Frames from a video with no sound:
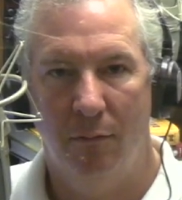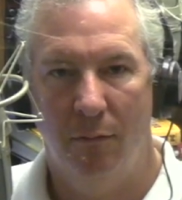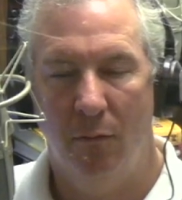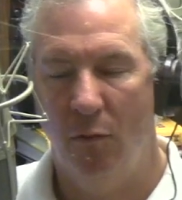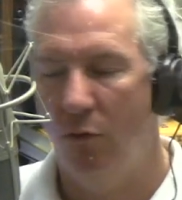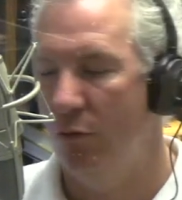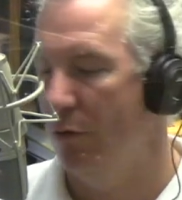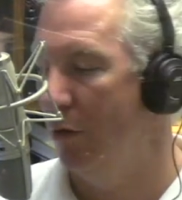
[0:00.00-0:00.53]

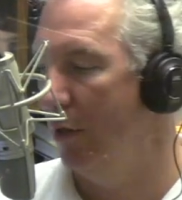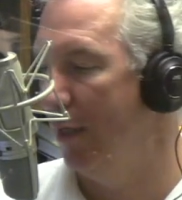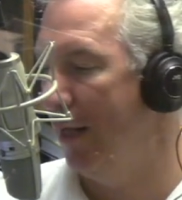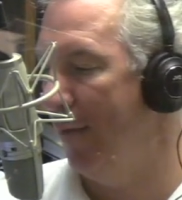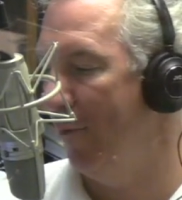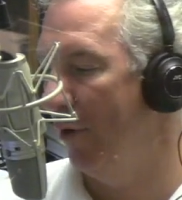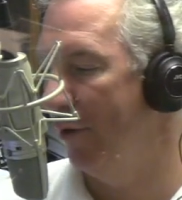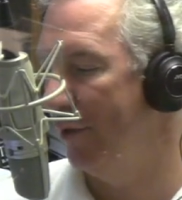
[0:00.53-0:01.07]
Oh, good.
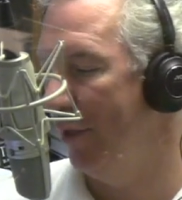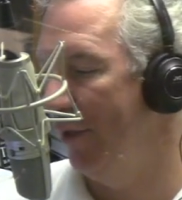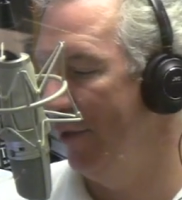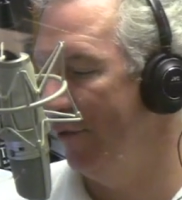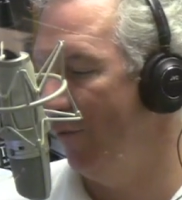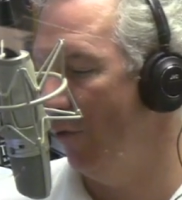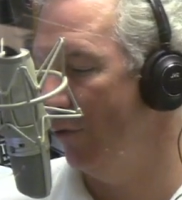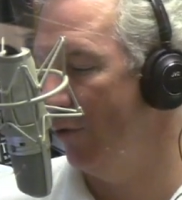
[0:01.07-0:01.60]
And I'm going to send
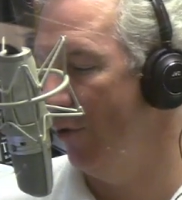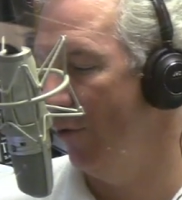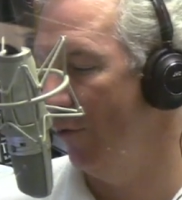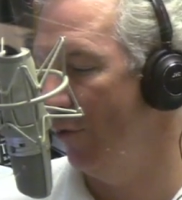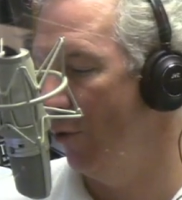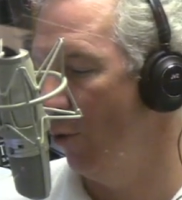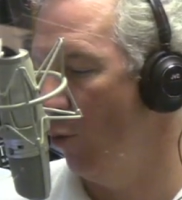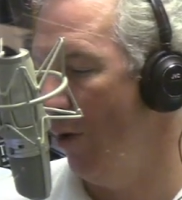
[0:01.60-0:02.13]
these folks to your
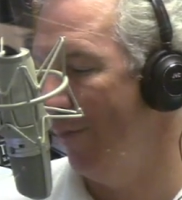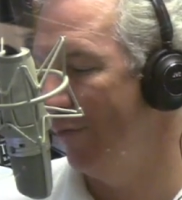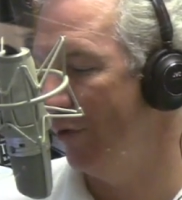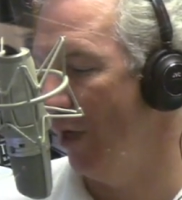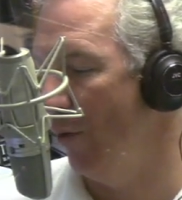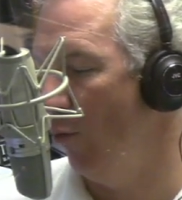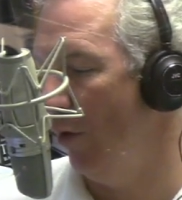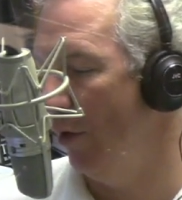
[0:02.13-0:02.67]

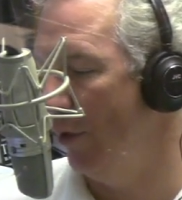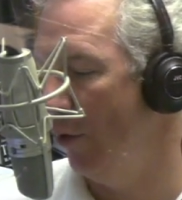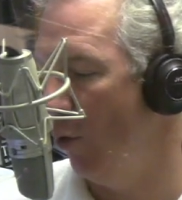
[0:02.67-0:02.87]
website. Your